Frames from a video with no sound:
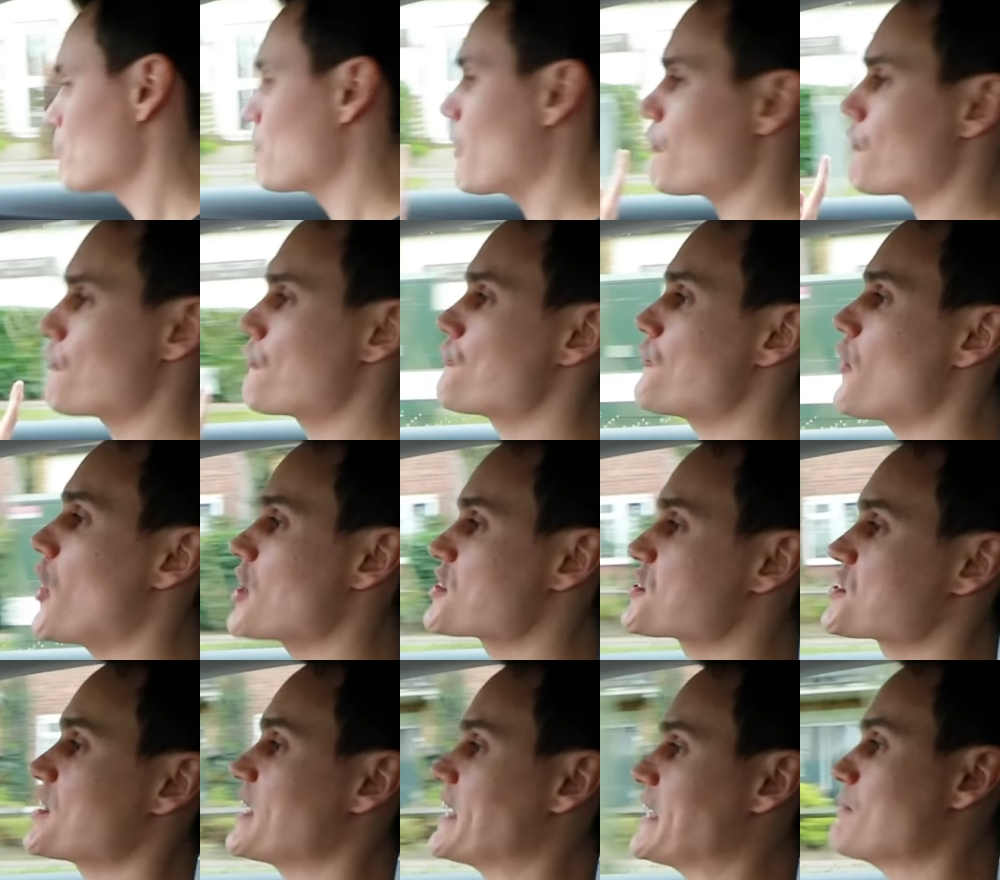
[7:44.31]
But
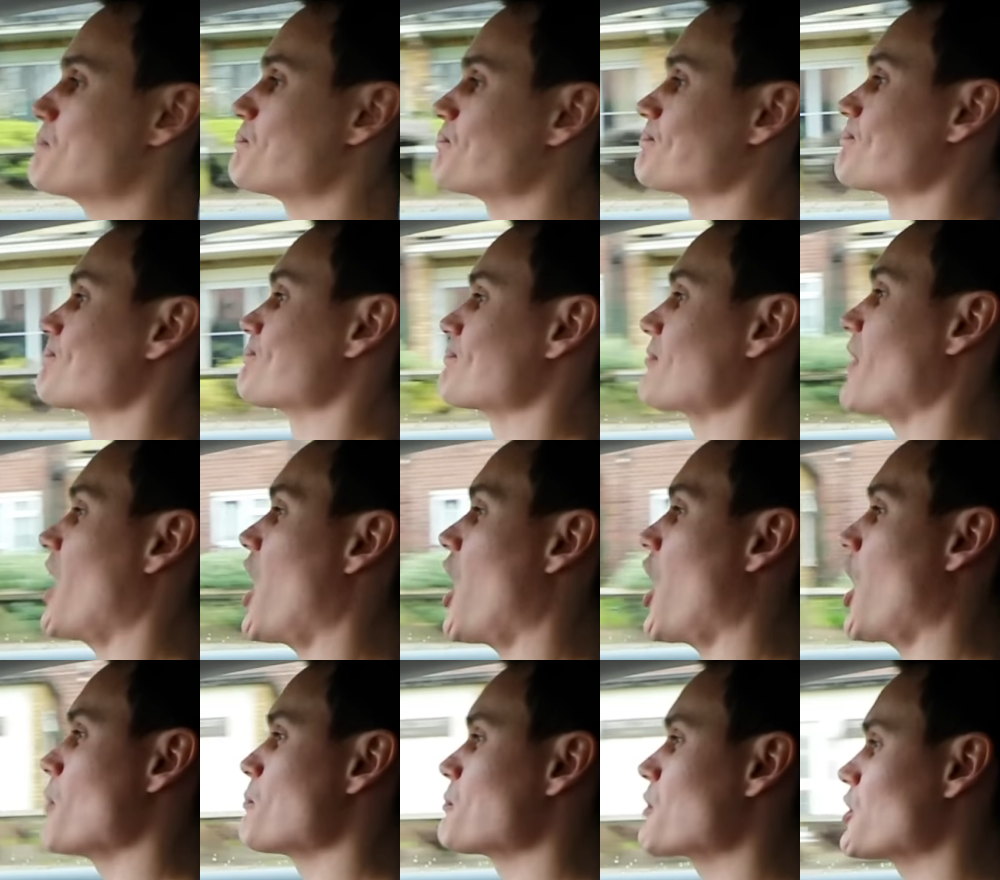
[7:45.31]
firstly,
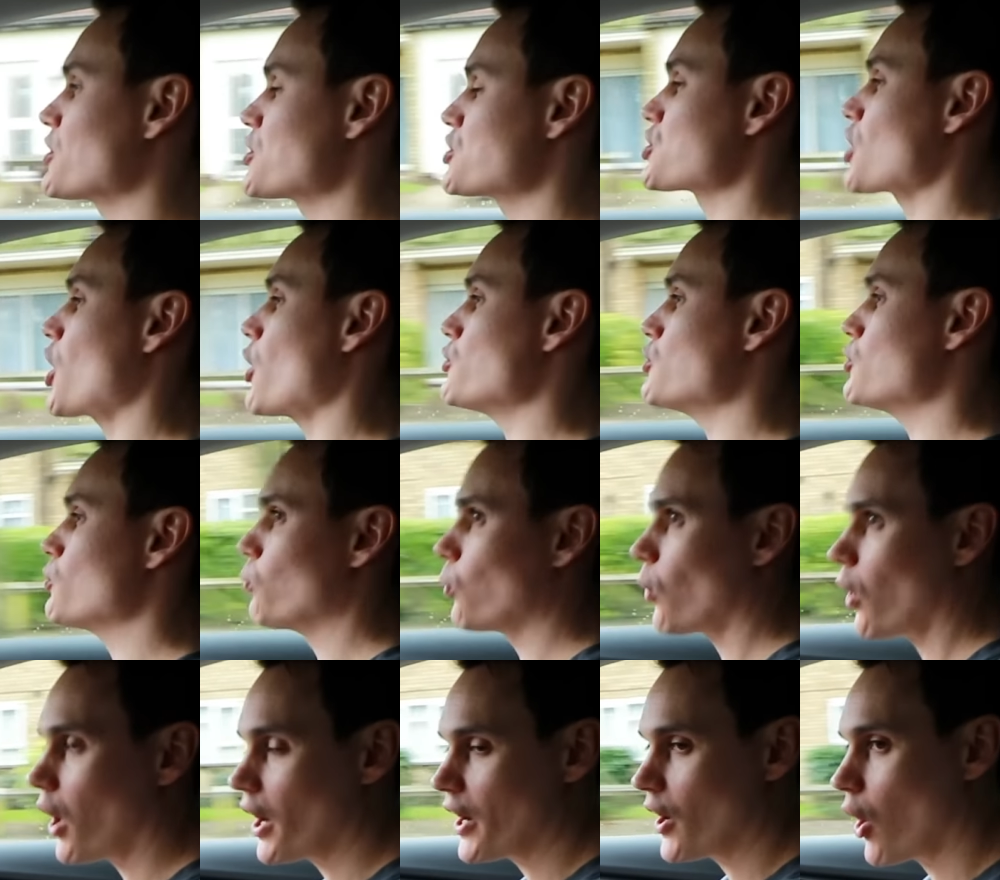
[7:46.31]
I'm gonna show you
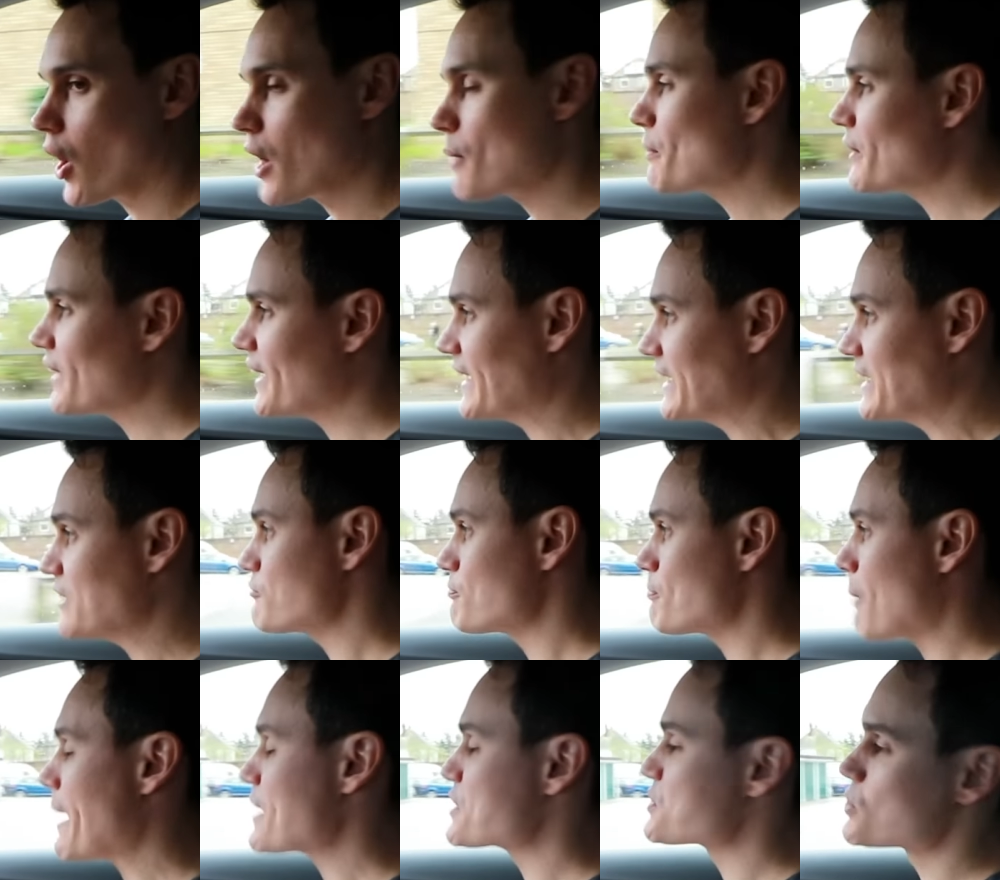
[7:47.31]
why I believe,
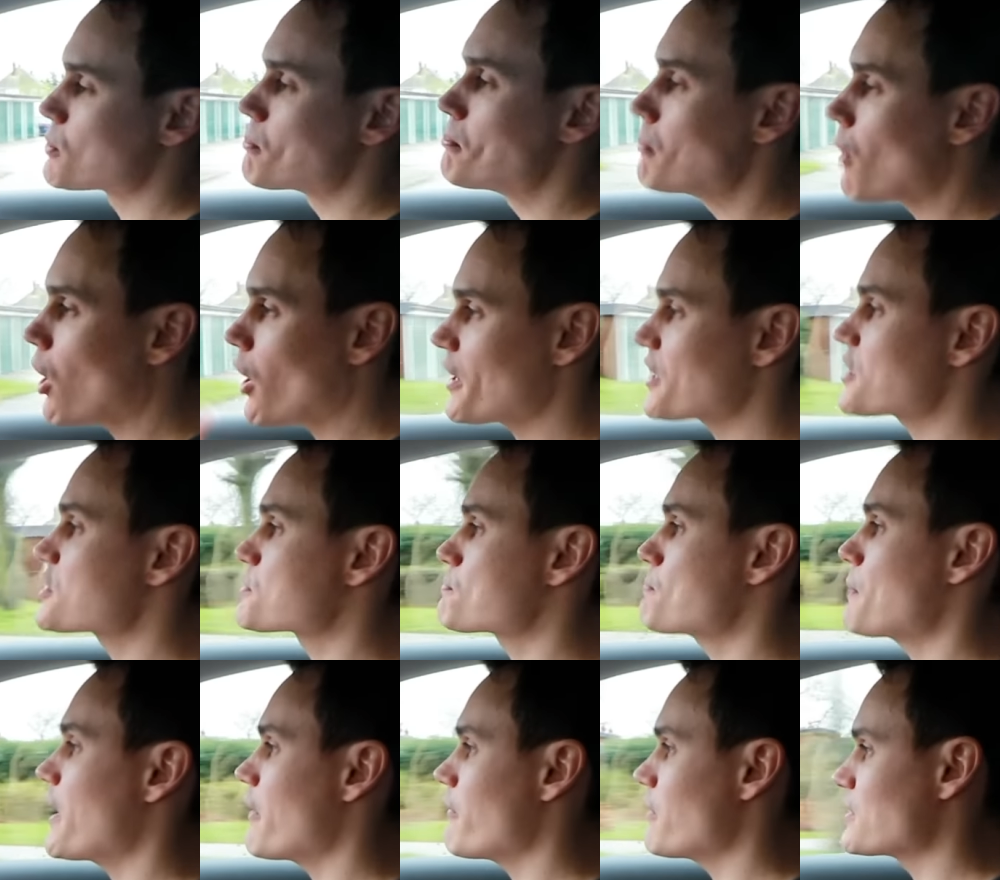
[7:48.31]
based on my
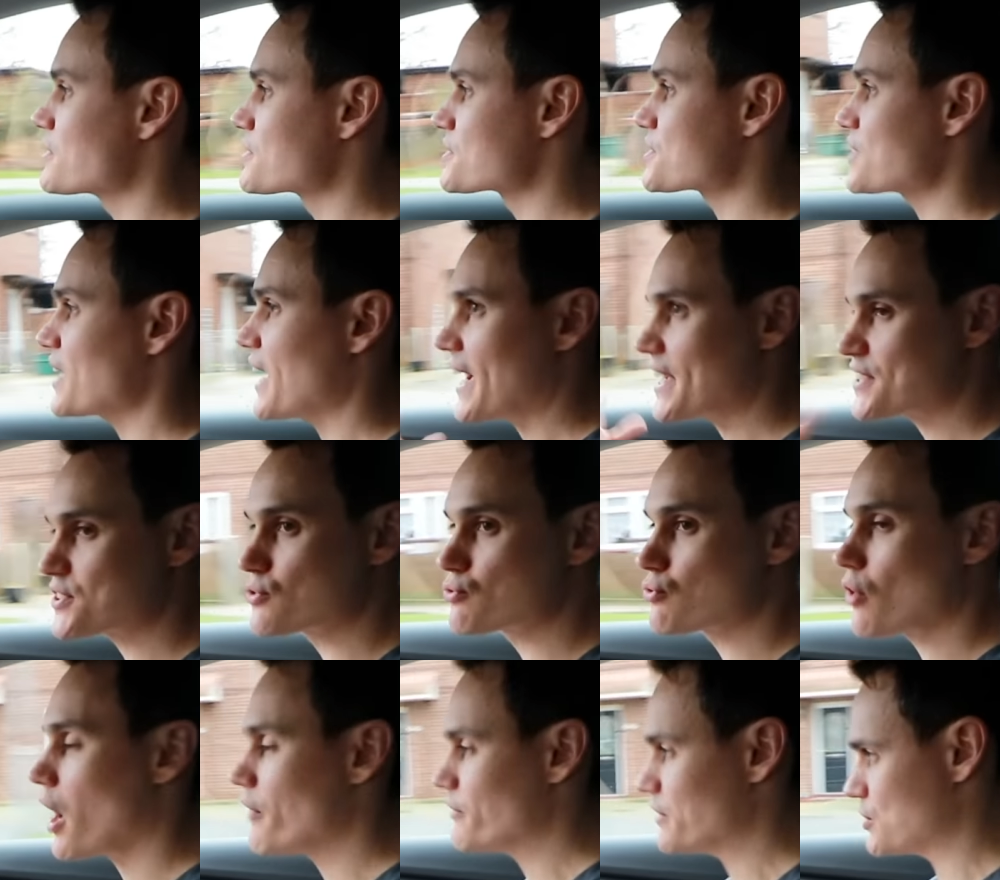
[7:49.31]
experience as a
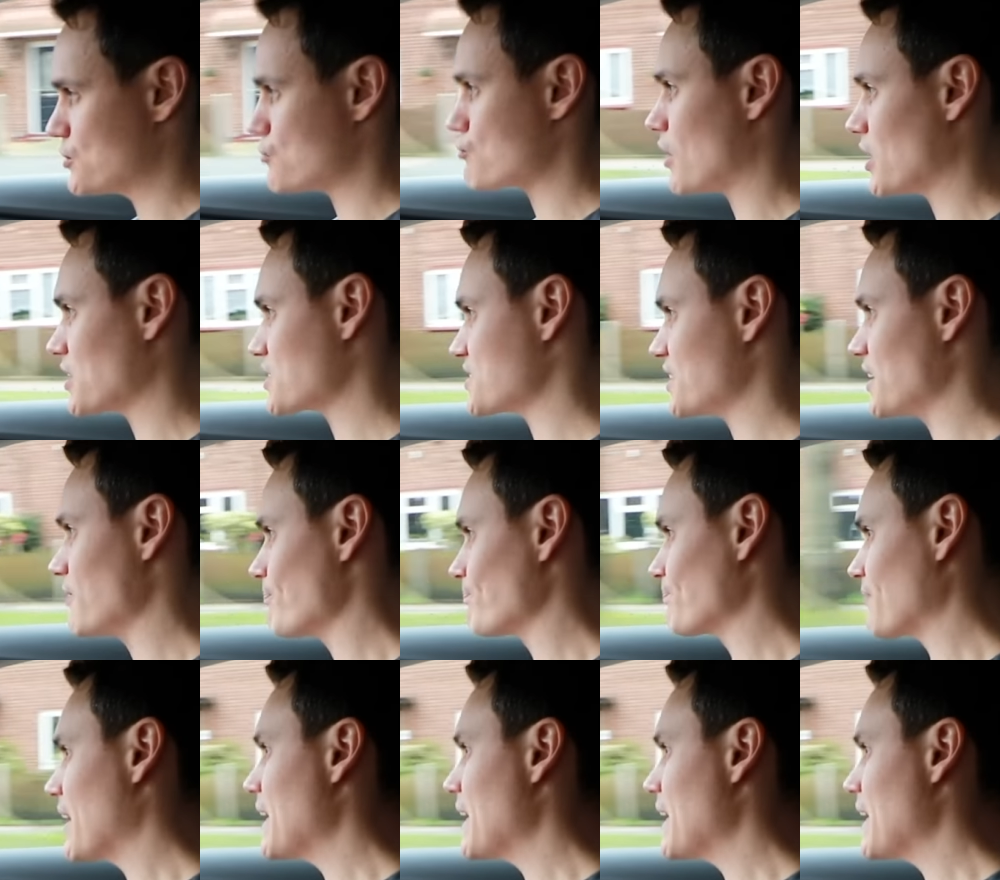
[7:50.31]
driving instructor,